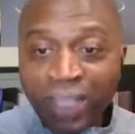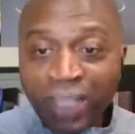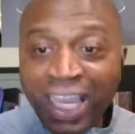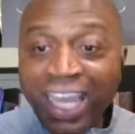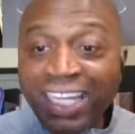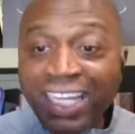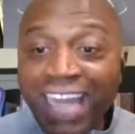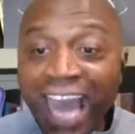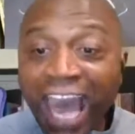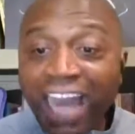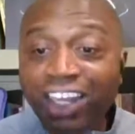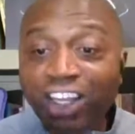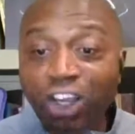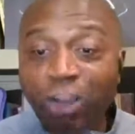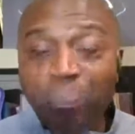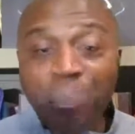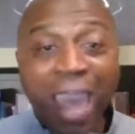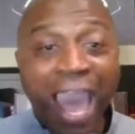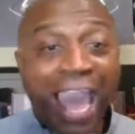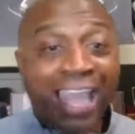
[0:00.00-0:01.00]
and not
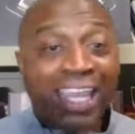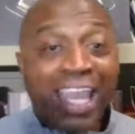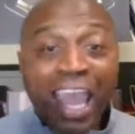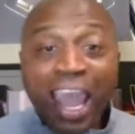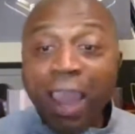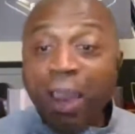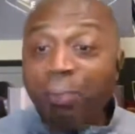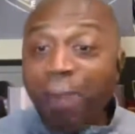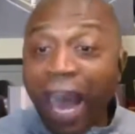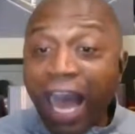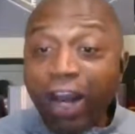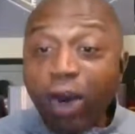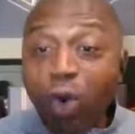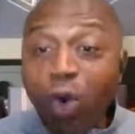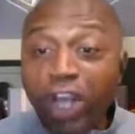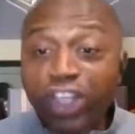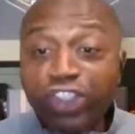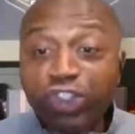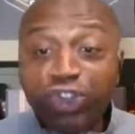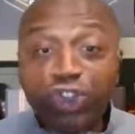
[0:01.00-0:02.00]
look back. And my
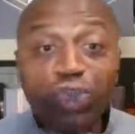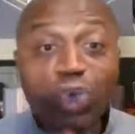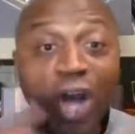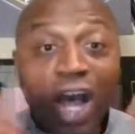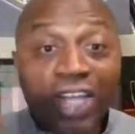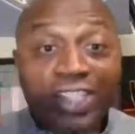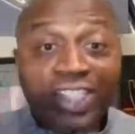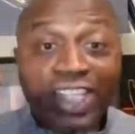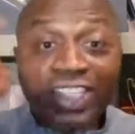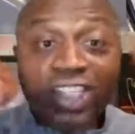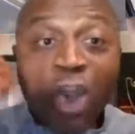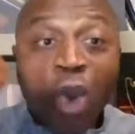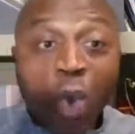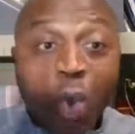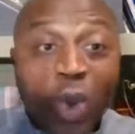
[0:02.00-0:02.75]
question to us is,